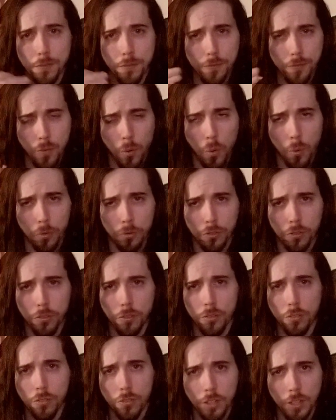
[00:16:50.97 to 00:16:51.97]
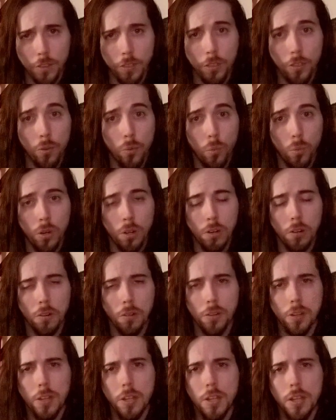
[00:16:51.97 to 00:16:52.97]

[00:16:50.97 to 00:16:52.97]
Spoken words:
forces in the world.